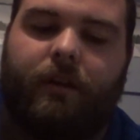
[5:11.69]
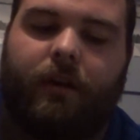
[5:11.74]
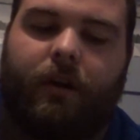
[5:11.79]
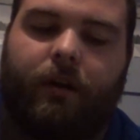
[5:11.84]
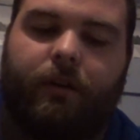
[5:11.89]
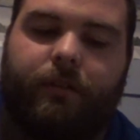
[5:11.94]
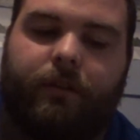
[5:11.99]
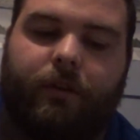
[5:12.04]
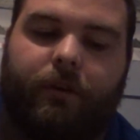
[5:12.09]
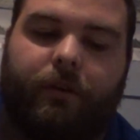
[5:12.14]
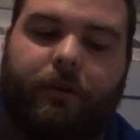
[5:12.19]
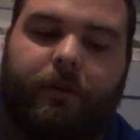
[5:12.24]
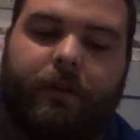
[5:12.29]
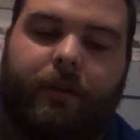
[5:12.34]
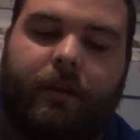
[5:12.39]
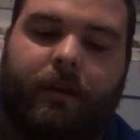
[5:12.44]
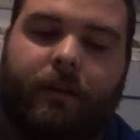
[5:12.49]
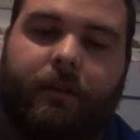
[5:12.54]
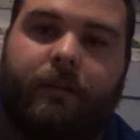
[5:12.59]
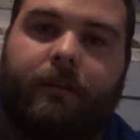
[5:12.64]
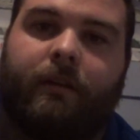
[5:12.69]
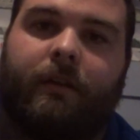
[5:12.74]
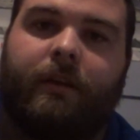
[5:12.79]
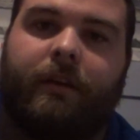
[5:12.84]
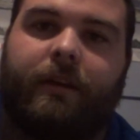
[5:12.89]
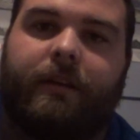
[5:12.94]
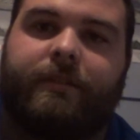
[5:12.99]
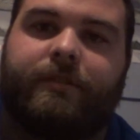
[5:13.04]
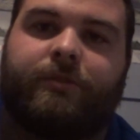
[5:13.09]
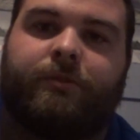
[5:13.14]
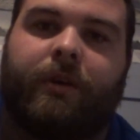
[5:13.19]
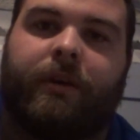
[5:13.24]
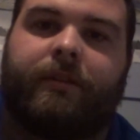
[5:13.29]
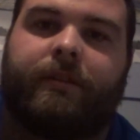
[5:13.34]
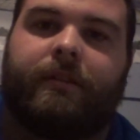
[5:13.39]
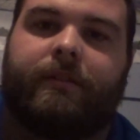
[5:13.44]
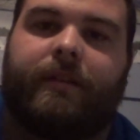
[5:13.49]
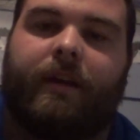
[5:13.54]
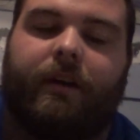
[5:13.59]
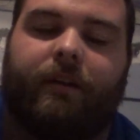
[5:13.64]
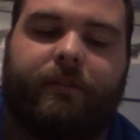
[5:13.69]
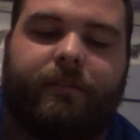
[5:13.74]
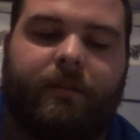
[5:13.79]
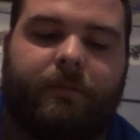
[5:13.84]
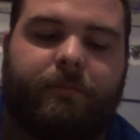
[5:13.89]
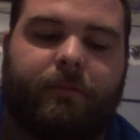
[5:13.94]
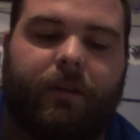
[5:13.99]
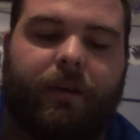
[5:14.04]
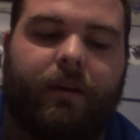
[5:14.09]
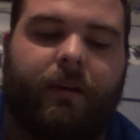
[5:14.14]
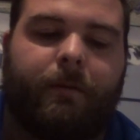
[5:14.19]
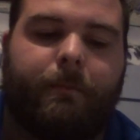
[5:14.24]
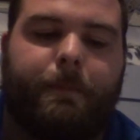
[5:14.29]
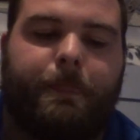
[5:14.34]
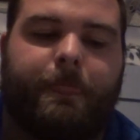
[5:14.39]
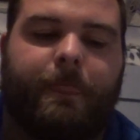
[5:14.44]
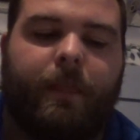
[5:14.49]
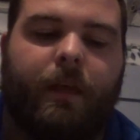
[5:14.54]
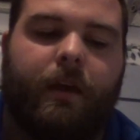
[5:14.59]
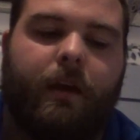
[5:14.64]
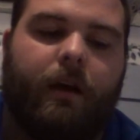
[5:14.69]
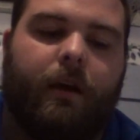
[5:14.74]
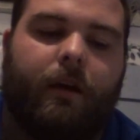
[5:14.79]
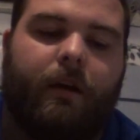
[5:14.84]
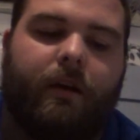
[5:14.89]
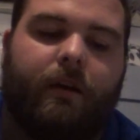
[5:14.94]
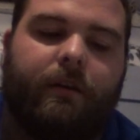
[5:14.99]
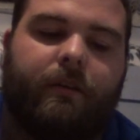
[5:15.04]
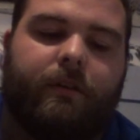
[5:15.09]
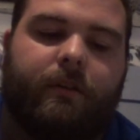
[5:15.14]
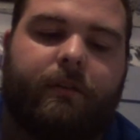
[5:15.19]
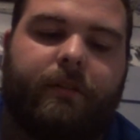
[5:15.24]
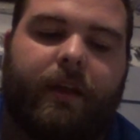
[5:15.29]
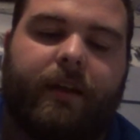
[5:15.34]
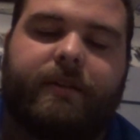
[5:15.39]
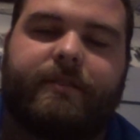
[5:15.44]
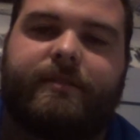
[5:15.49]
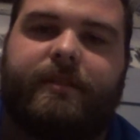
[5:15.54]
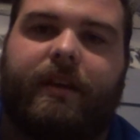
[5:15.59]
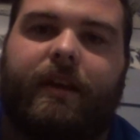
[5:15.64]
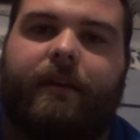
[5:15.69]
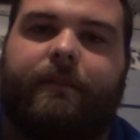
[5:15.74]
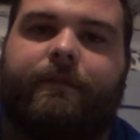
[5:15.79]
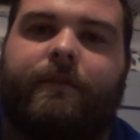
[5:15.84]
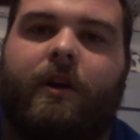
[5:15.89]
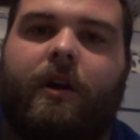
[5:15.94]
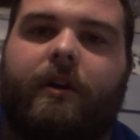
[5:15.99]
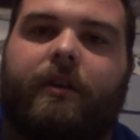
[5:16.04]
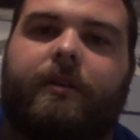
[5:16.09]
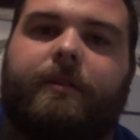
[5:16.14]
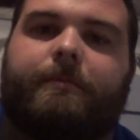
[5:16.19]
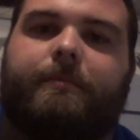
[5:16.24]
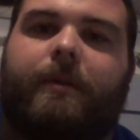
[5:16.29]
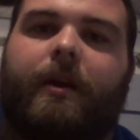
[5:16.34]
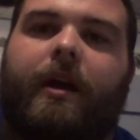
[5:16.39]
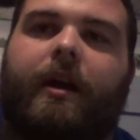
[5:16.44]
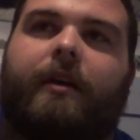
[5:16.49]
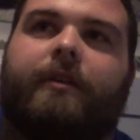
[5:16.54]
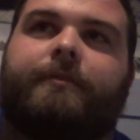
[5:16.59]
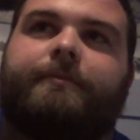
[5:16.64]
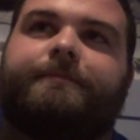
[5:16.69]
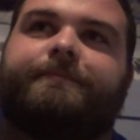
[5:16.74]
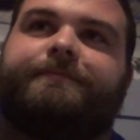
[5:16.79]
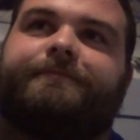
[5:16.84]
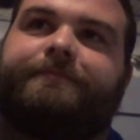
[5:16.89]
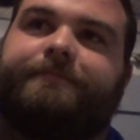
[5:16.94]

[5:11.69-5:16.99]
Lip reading: although he is quite the talented player. Next, they have Connor Brown.